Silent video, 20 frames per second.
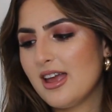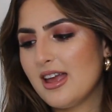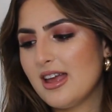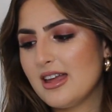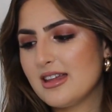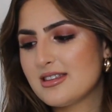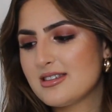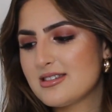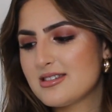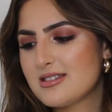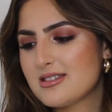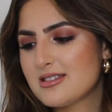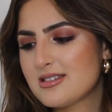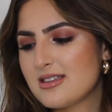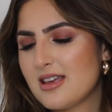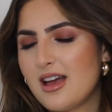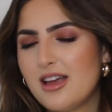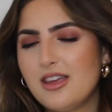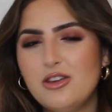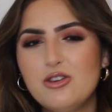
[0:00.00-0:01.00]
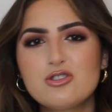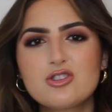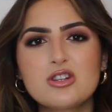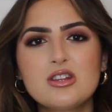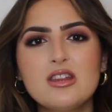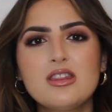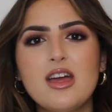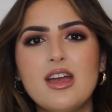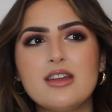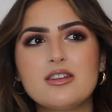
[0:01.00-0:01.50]
It's
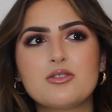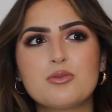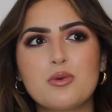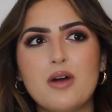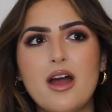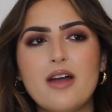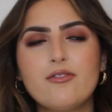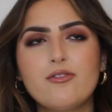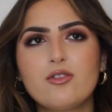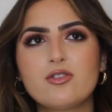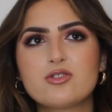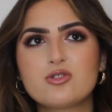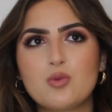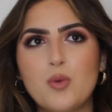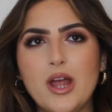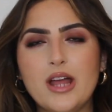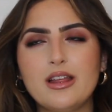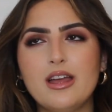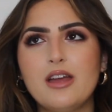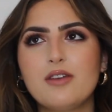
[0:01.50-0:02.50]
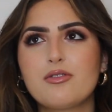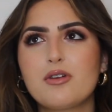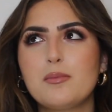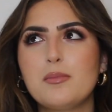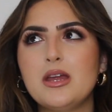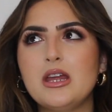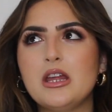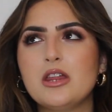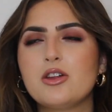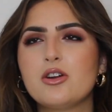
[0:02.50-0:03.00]
usually they derive Squalane
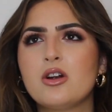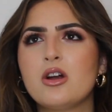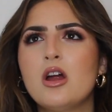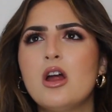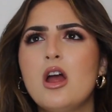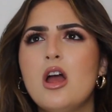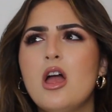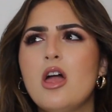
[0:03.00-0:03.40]
from either